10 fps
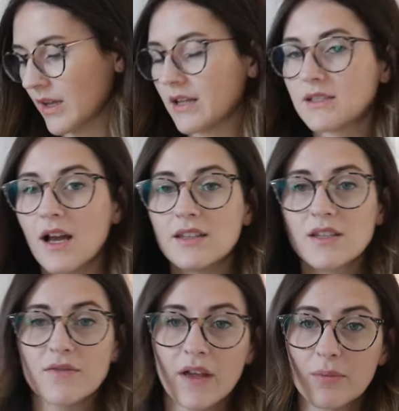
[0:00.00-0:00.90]
yeah,
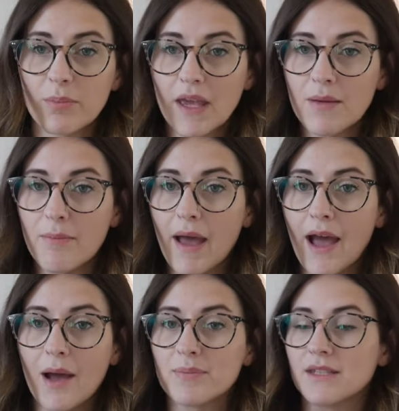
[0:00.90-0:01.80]
tons of like big
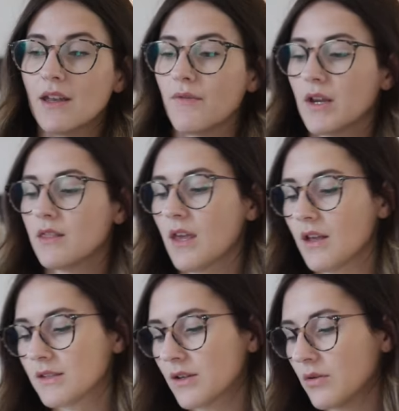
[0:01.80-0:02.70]
maps and
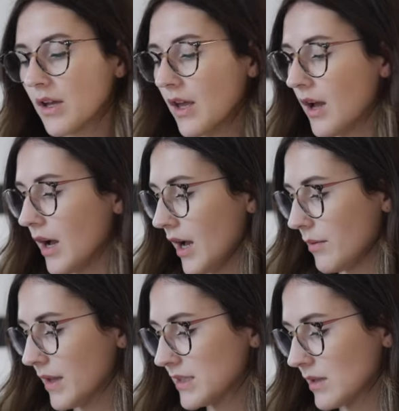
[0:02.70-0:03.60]
everything. So
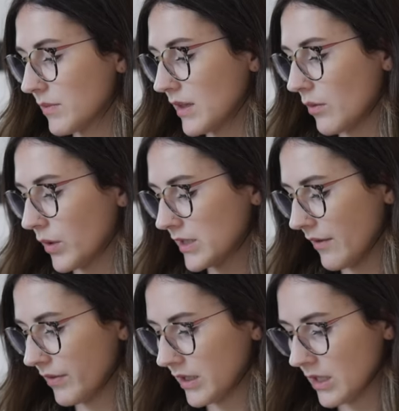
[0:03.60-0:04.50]
um, that's something that we're
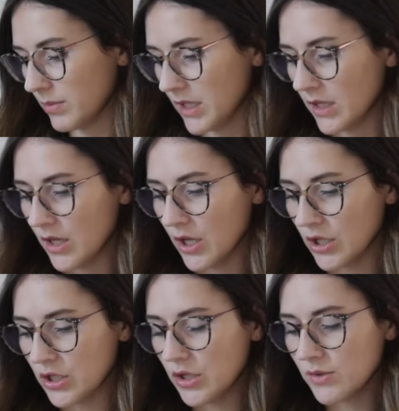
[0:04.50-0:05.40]
definitely gonna be
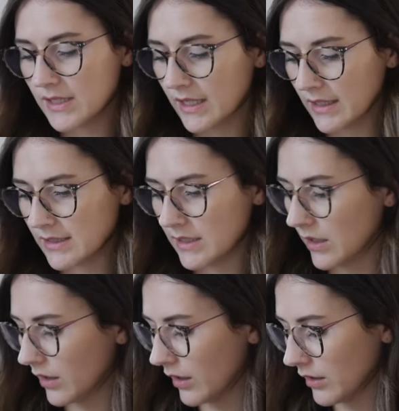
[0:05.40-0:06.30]
using this
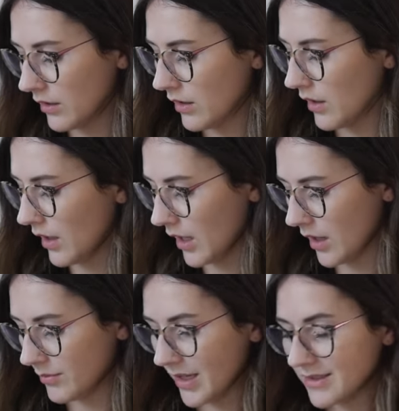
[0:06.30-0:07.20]
year.
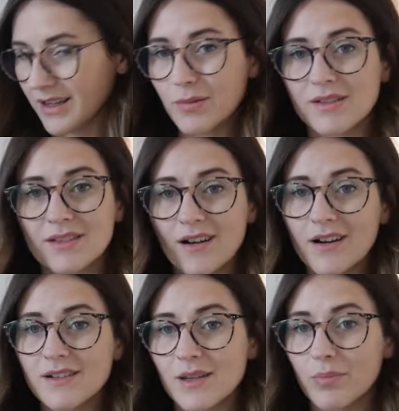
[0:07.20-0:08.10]
Um, yeah, talking about
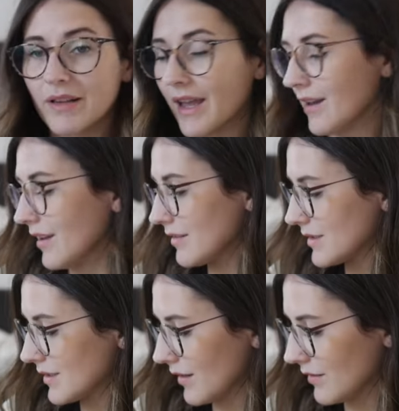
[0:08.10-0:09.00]
stars and
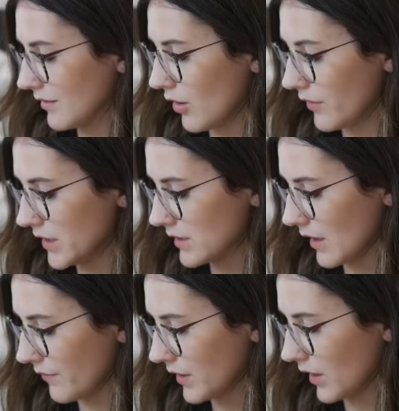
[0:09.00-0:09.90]
planets and all this
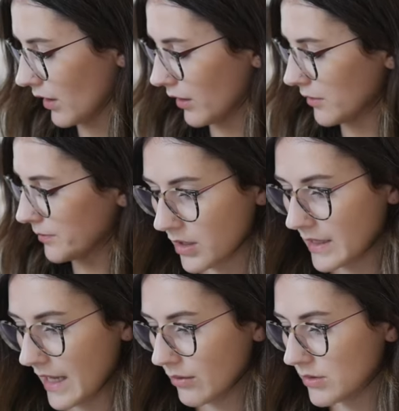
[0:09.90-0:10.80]
stuff in here.
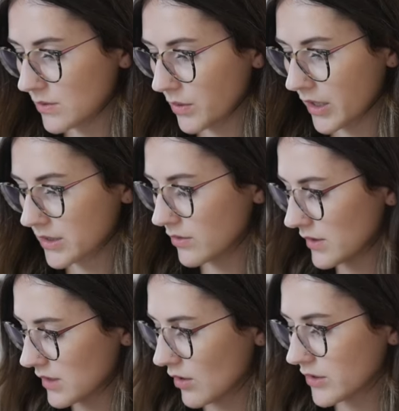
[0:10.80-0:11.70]
Clouds work, so
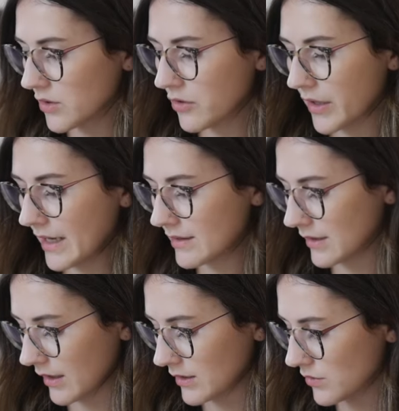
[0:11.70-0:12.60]
this is also a great
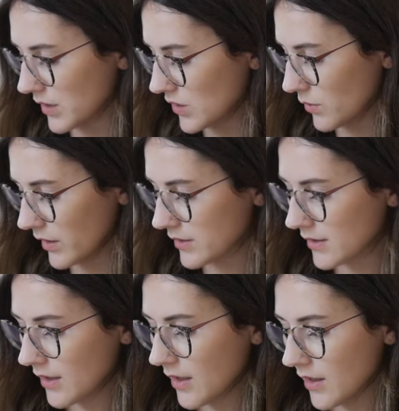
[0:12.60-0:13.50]
science
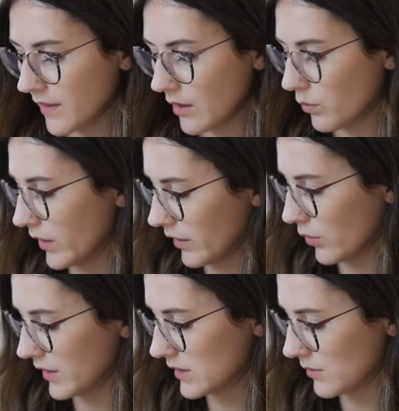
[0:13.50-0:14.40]
resource that we are
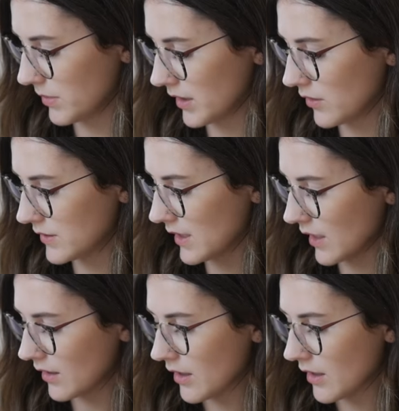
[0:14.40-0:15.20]
going to be using.